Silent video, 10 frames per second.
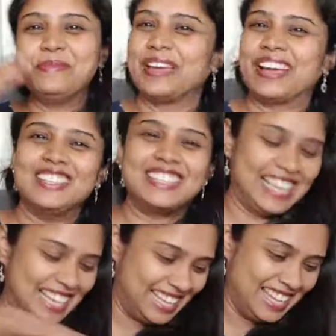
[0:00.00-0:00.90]
Because
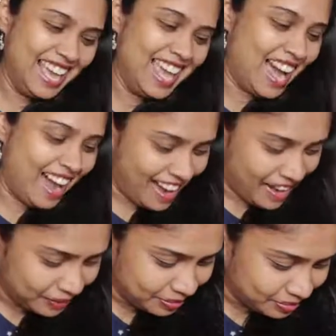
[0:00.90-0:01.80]

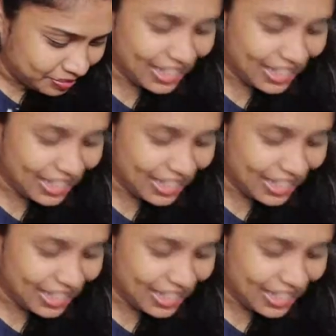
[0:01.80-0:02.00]
because